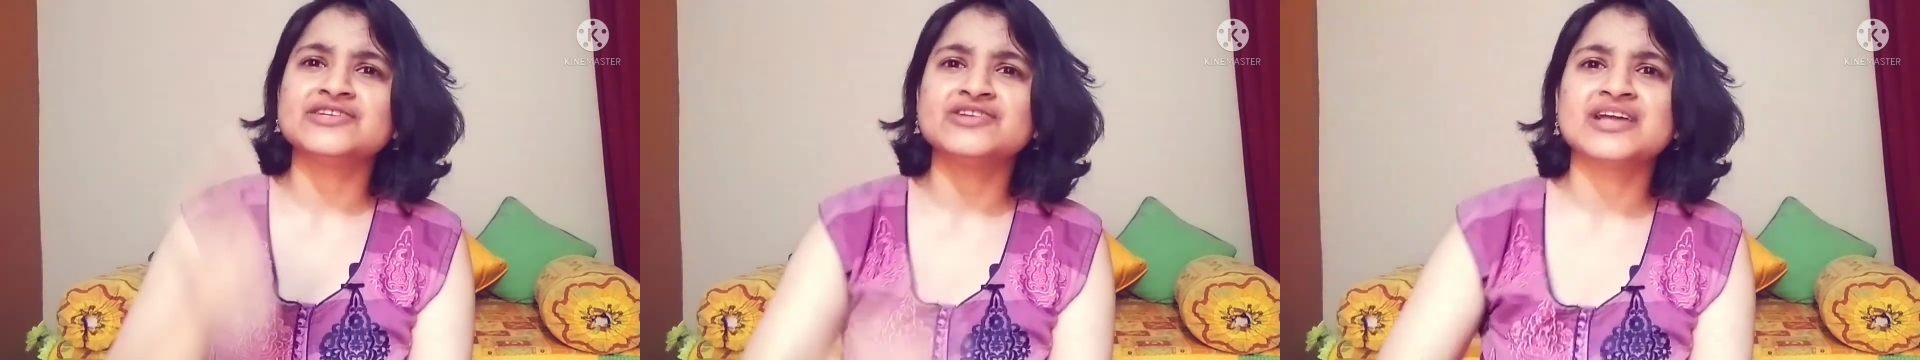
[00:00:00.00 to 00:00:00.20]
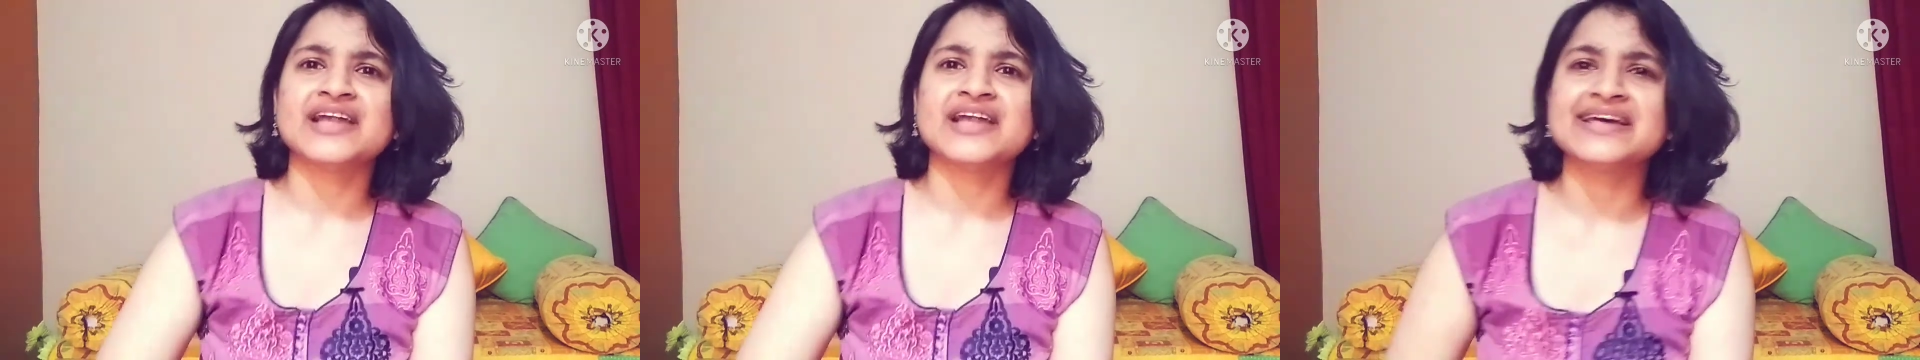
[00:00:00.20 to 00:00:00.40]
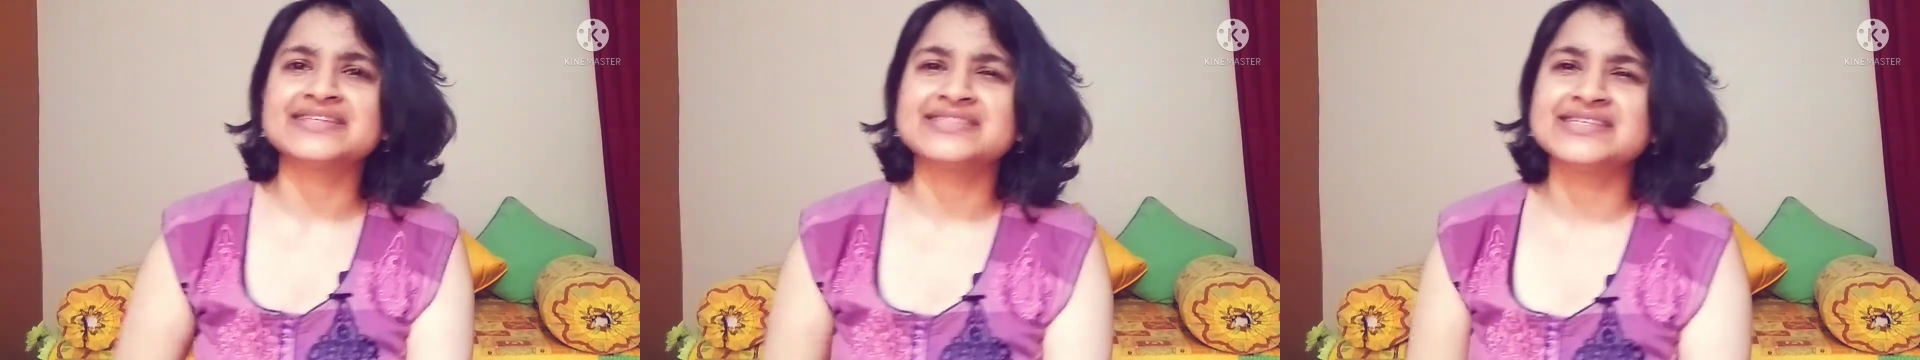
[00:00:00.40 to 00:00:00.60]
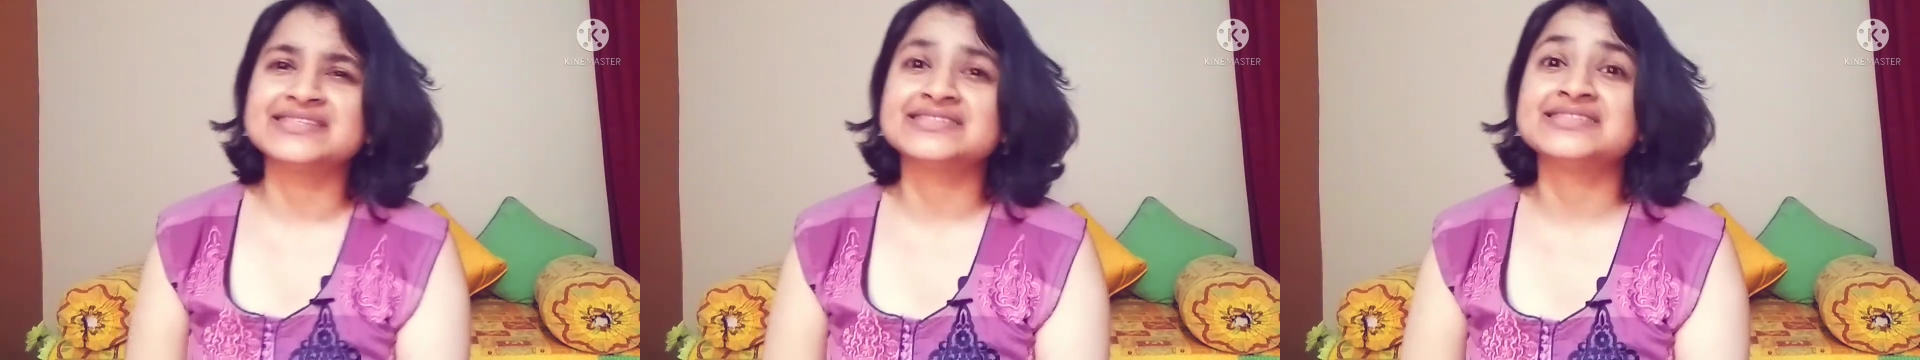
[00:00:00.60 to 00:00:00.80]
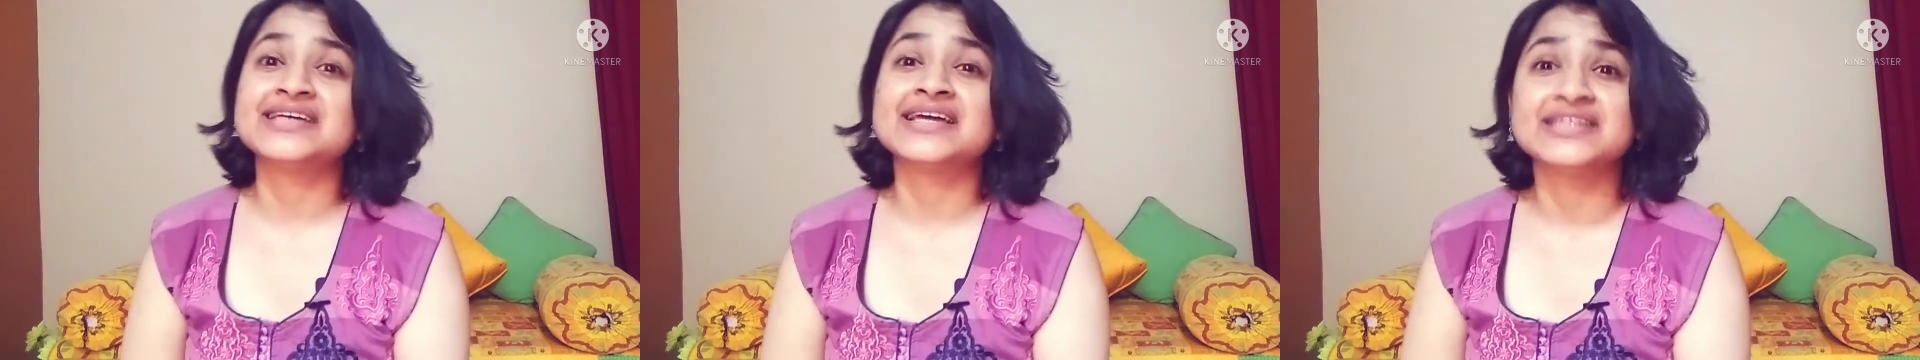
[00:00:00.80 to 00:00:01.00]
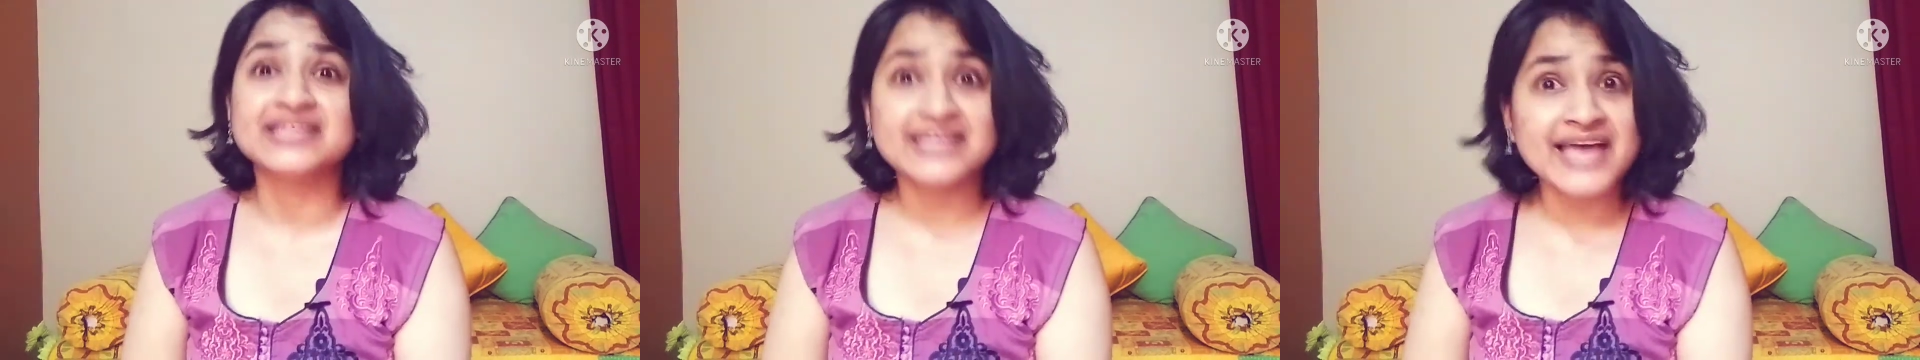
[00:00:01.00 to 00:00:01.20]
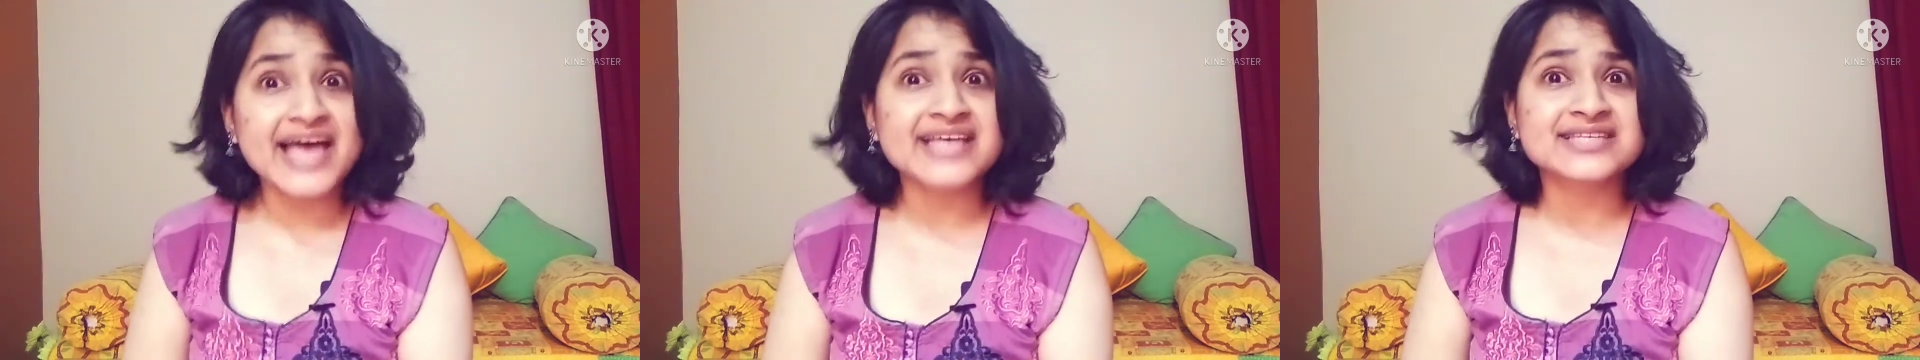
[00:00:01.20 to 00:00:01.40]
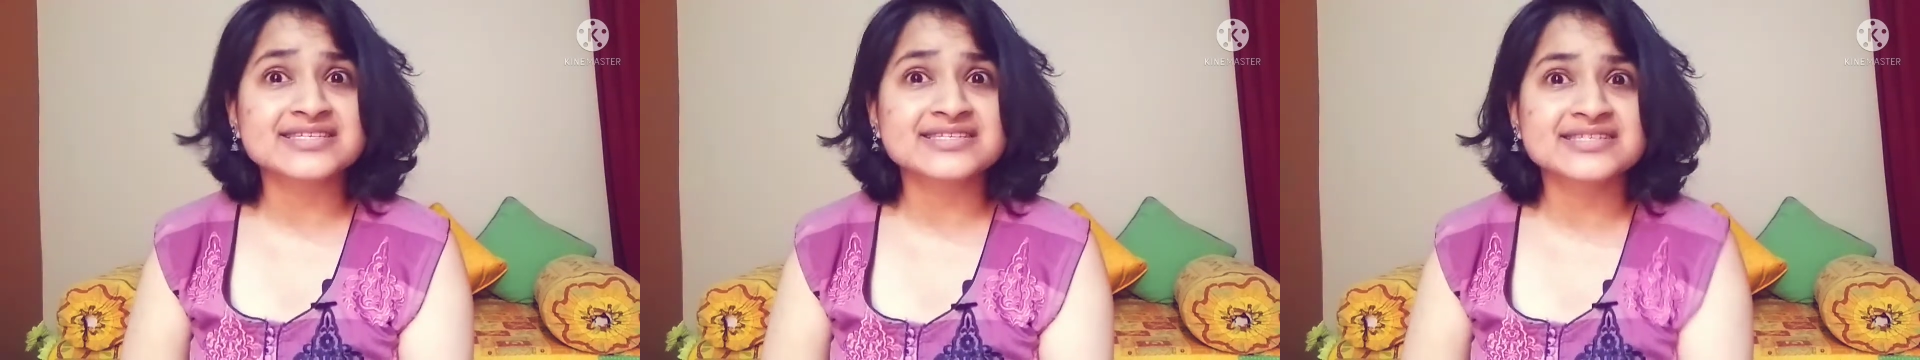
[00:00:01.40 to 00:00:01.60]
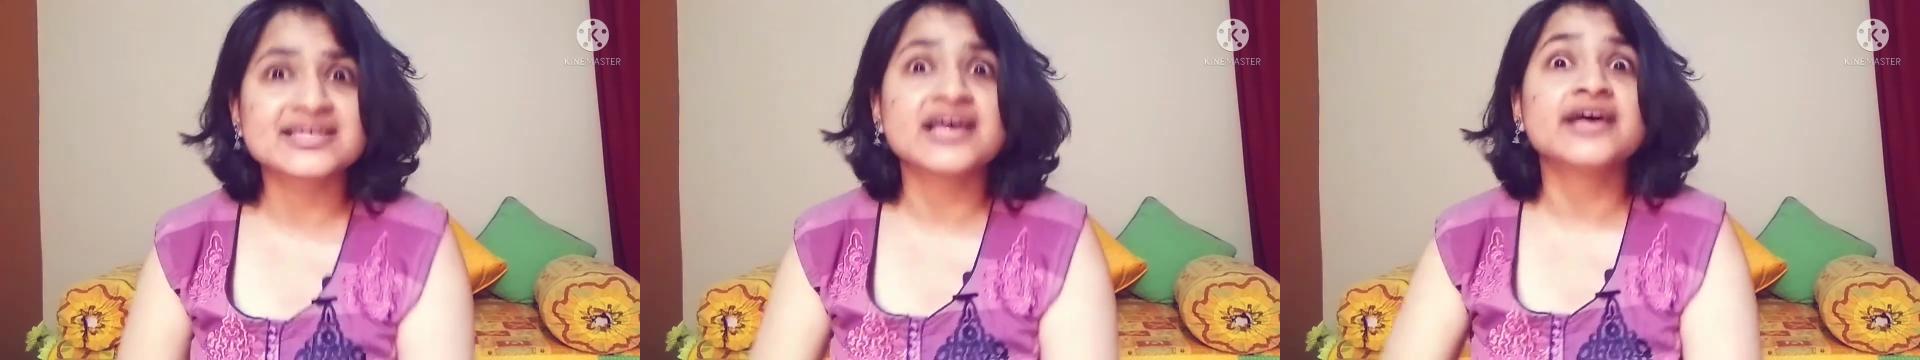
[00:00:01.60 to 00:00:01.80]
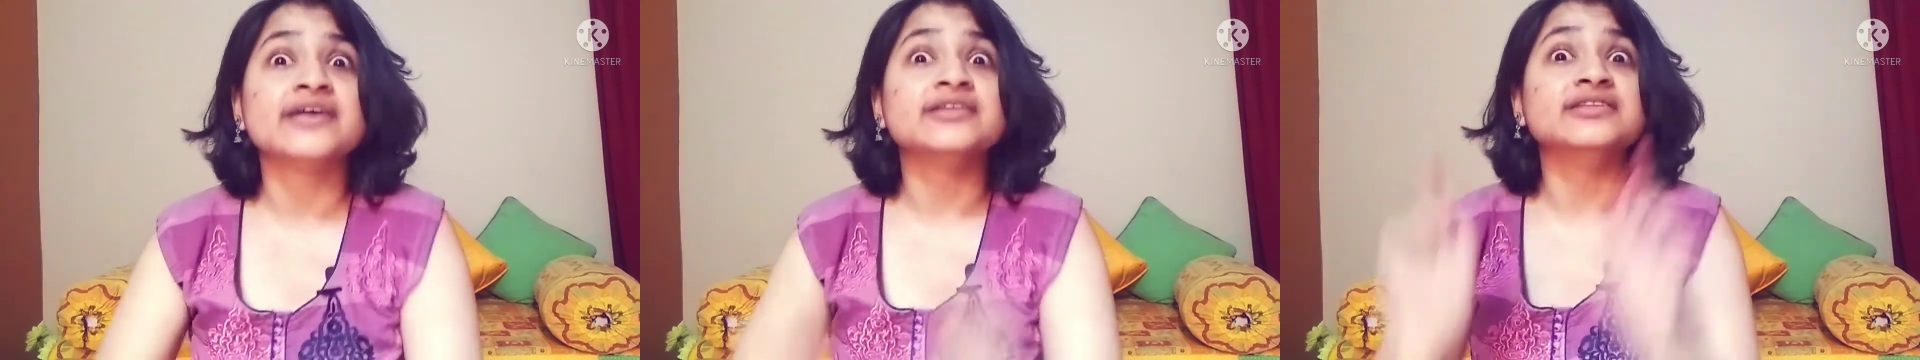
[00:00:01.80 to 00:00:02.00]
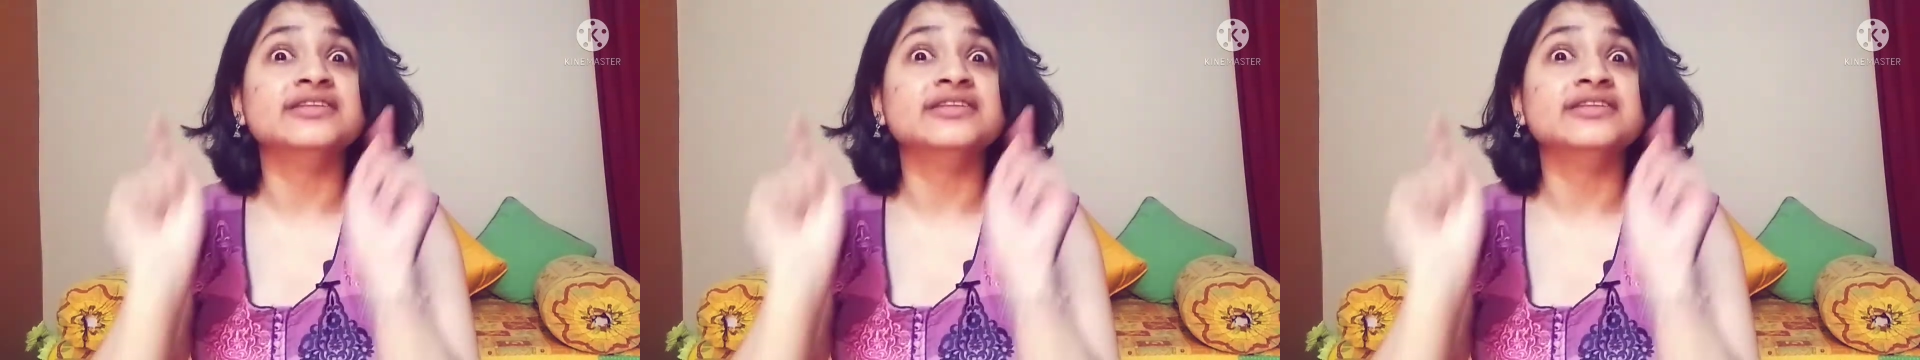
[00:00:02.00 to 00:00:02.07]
realizes that yes,